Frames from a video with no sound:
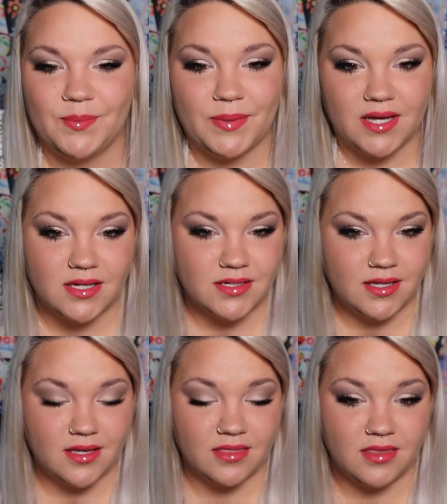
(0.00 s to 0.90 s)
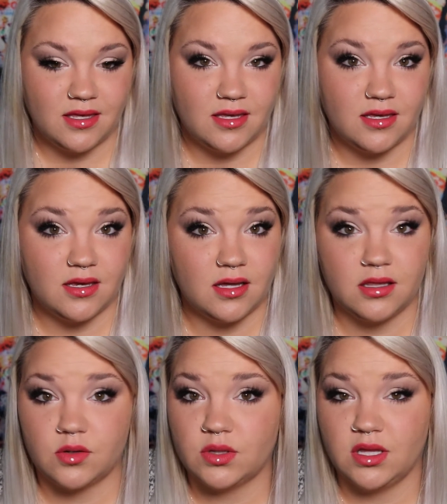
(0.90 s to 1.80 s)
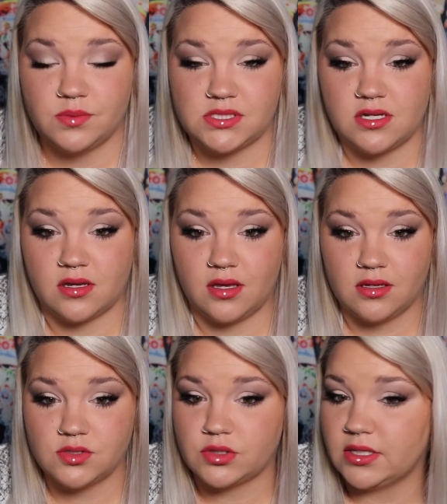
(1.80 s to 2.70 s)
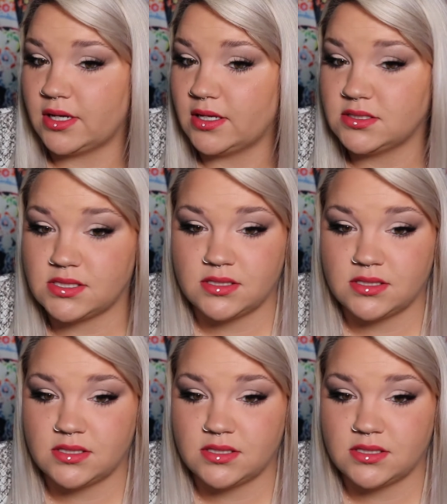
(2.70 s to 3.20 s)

But the liquid lipstick is really nice.